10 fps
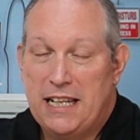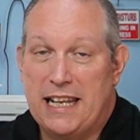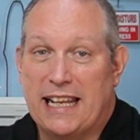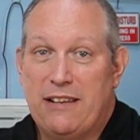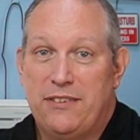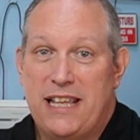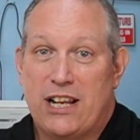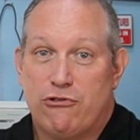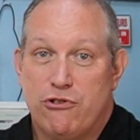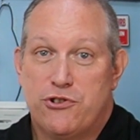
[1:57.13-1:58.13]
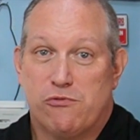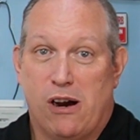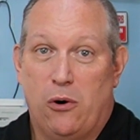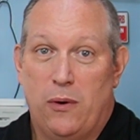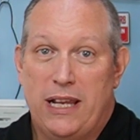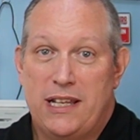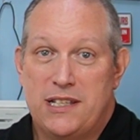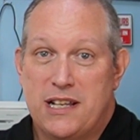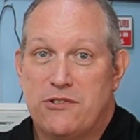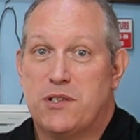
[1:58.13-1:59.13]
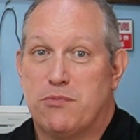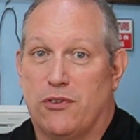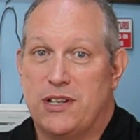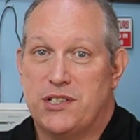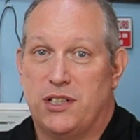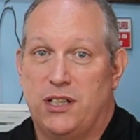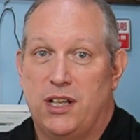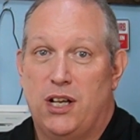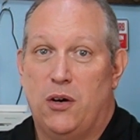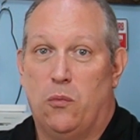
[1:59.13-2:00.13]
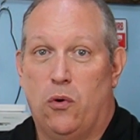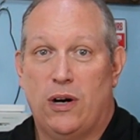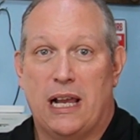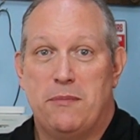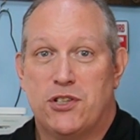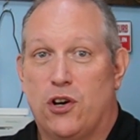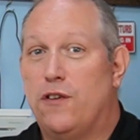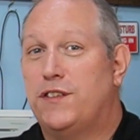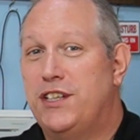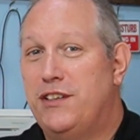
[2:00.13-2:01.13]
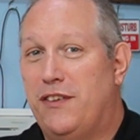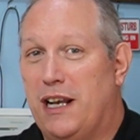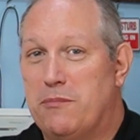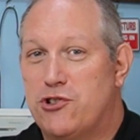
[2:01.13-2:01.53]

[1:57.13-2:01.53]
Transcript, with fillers: Now given their crucial role, it is no surprise that Wargamers often develop